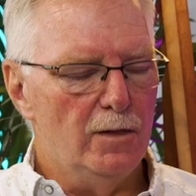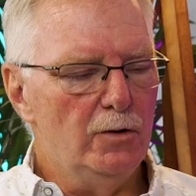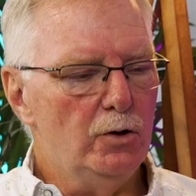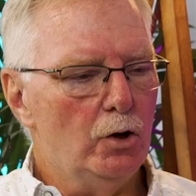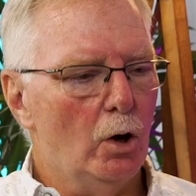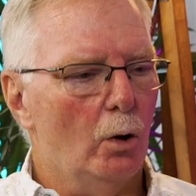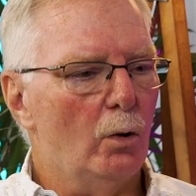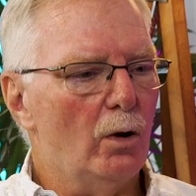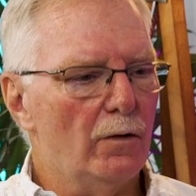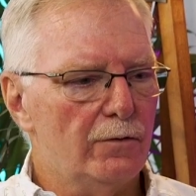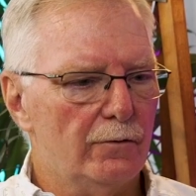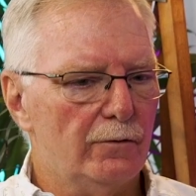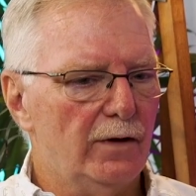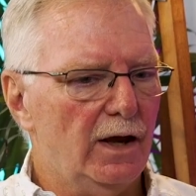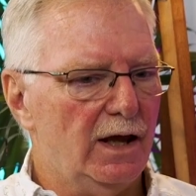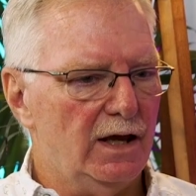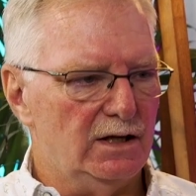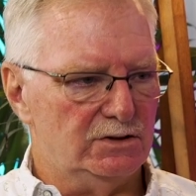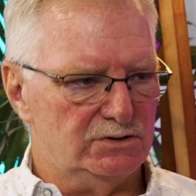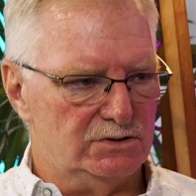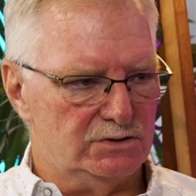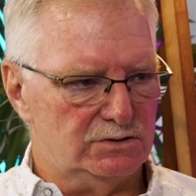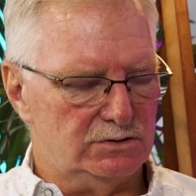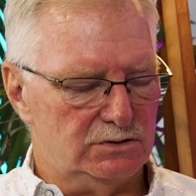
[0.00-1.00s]
No other
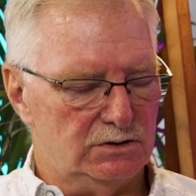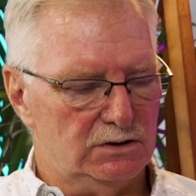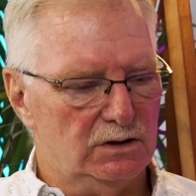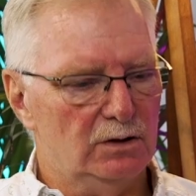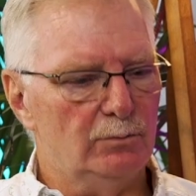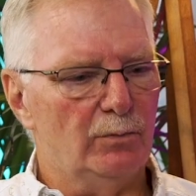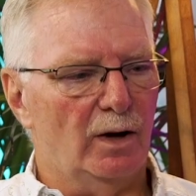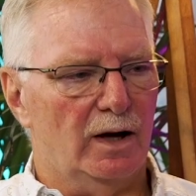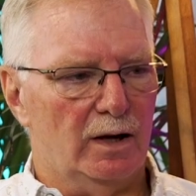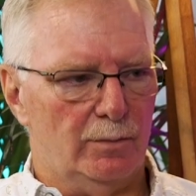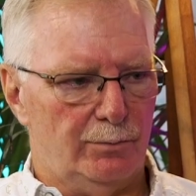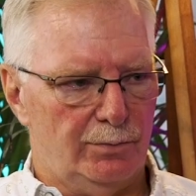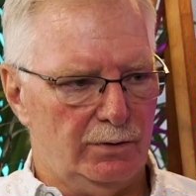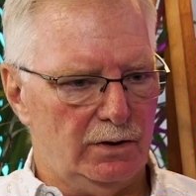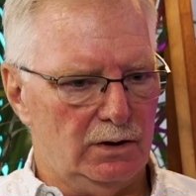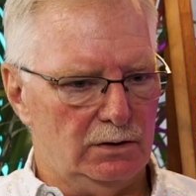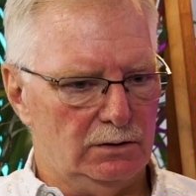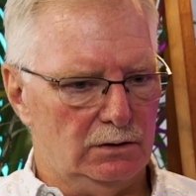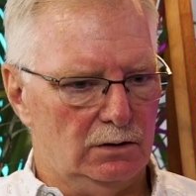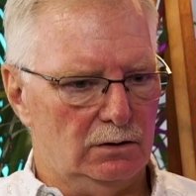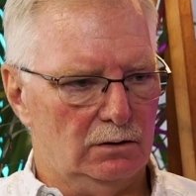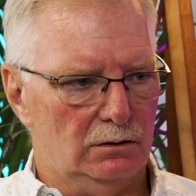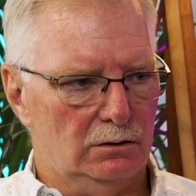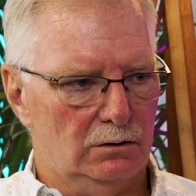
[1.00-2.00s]
agency, in my
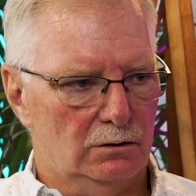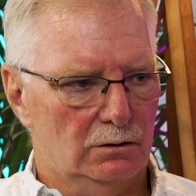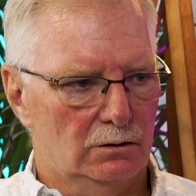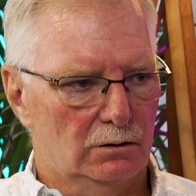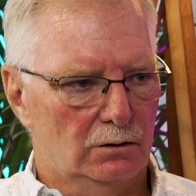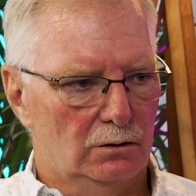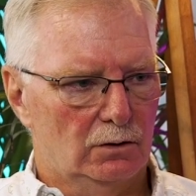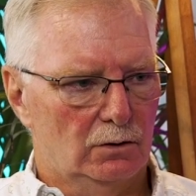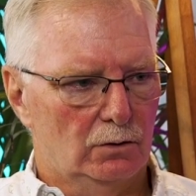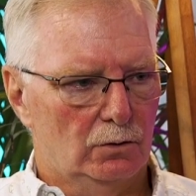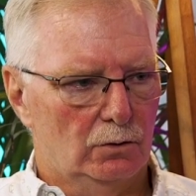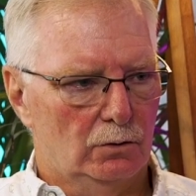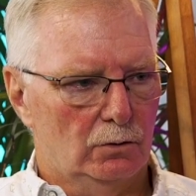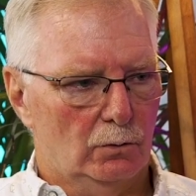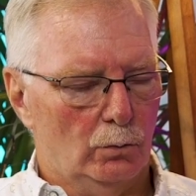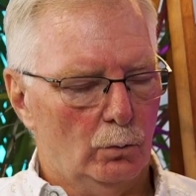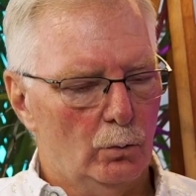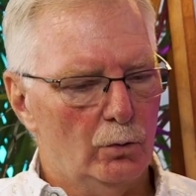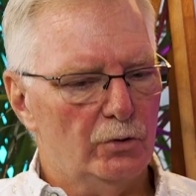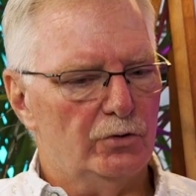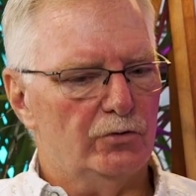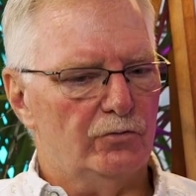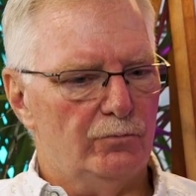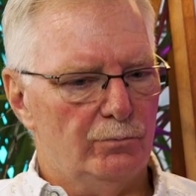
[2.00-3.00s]
opinion,
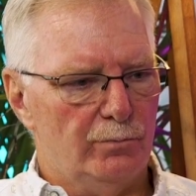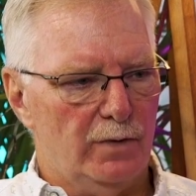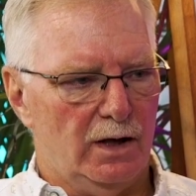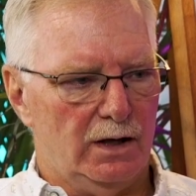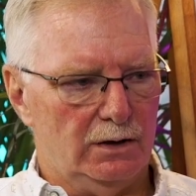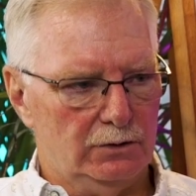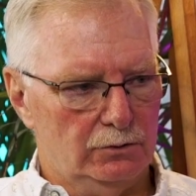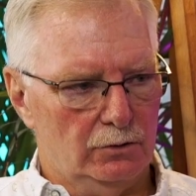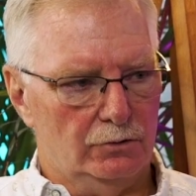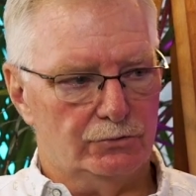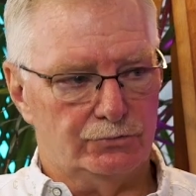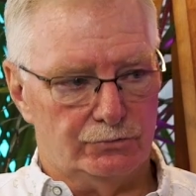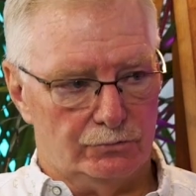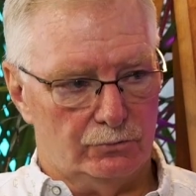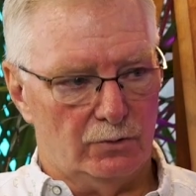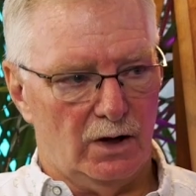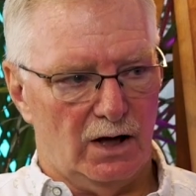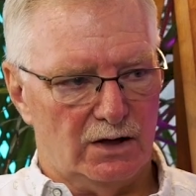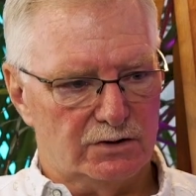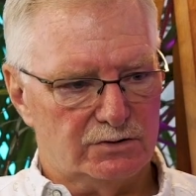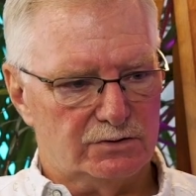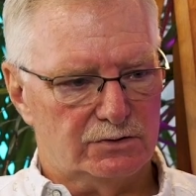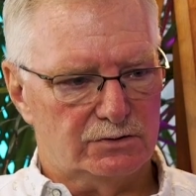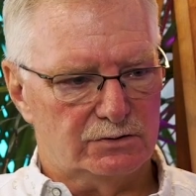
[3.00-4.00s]
would have made those
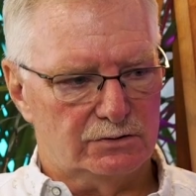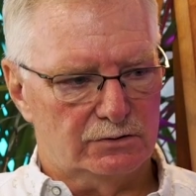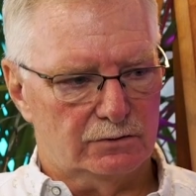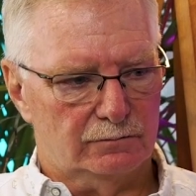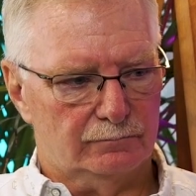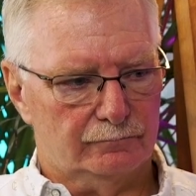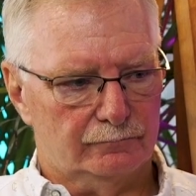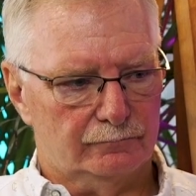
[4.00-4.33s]
arrests.